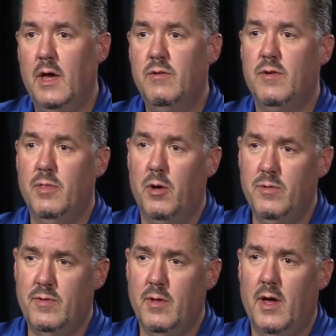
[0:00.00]
So those,
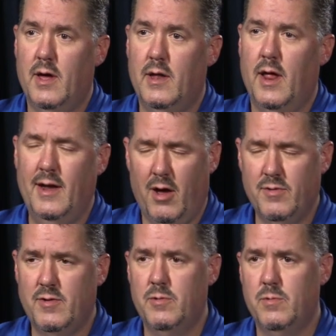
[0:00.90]
and
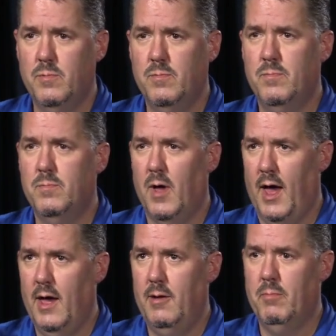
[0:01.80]
also
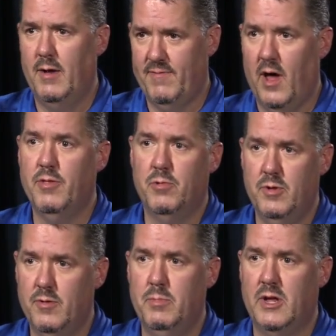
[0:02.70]
my father was
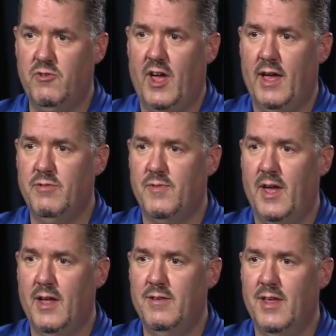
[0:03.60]
a big jazz fan,